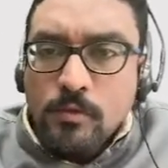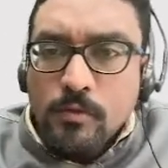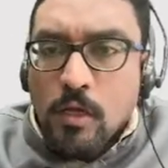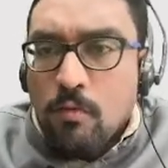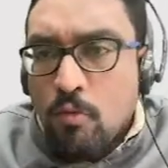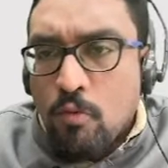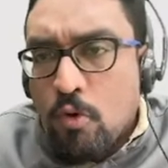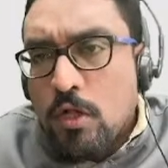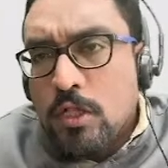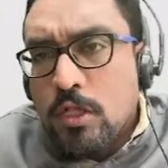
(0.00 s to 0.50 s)

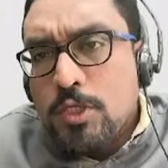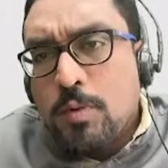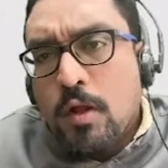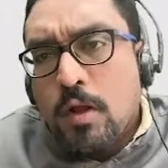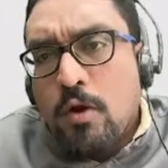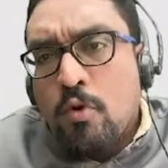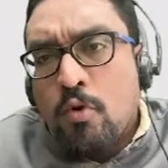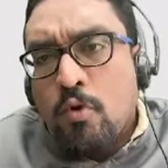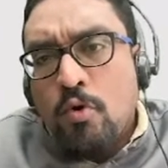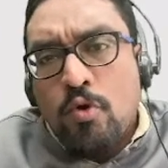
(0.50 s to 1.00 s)
Mughals were
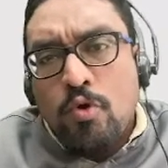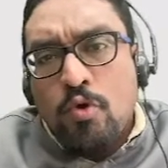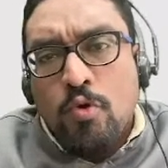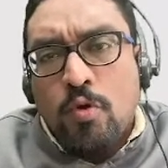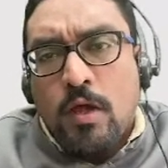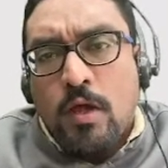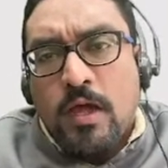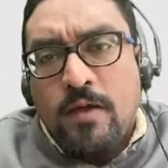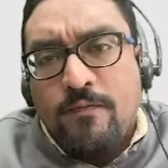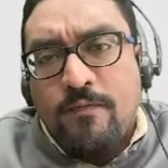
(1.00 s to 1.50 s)
known to
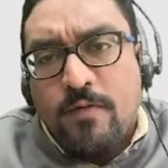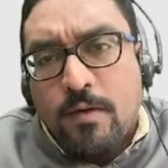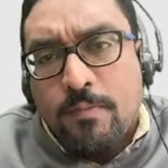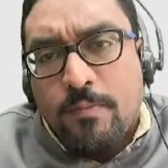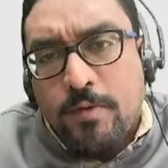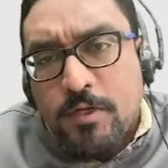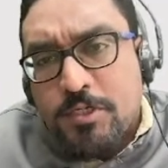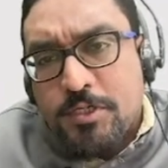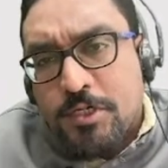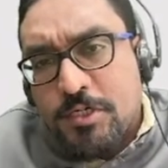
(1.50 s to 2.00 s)
have
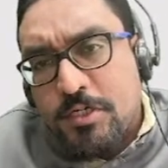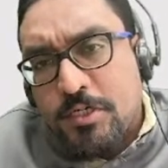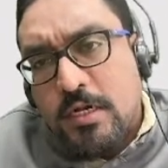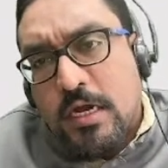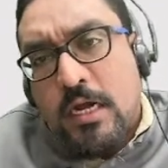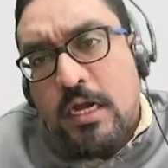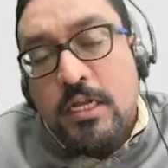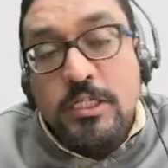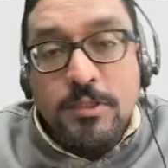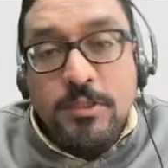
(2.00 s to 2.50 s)
appreciated
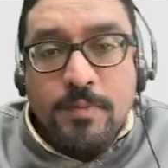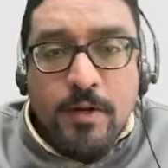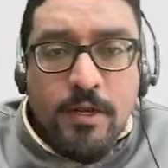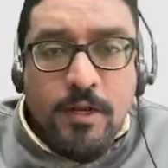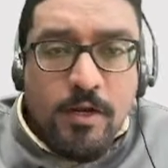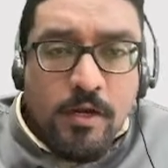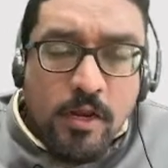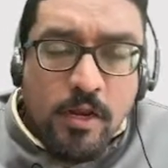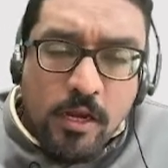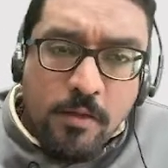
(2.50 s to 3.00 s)
gardens,
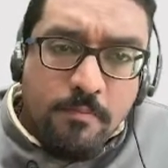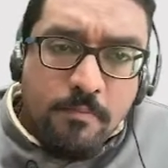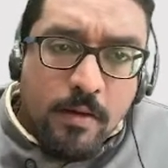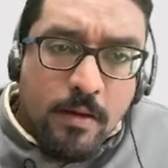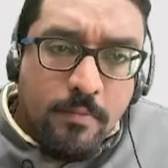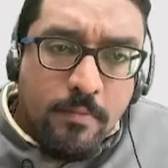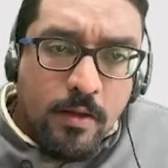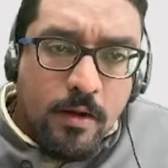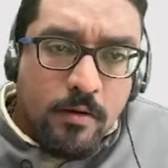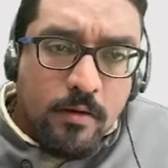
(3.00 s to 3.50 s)
particularly
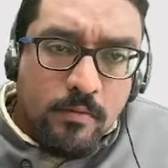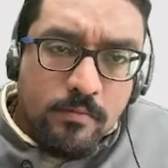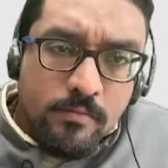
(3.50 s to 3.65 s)
Babur.